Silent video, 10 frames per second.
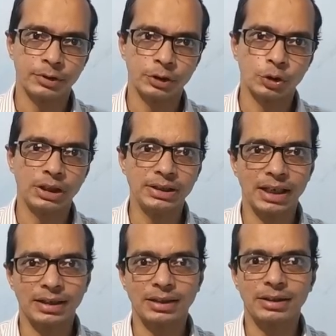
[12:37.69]
So these
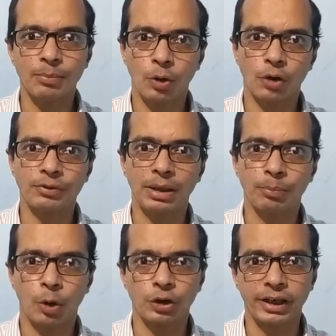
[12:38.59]
are the some of the
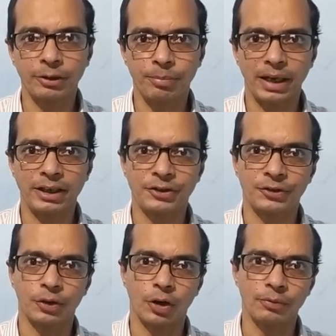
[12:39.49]
important
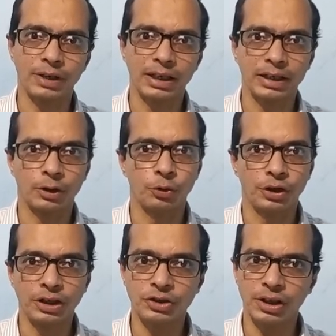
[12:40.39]
merits of the
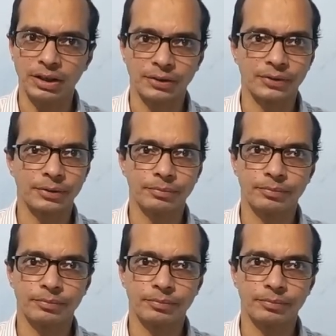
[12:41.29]
equity shares.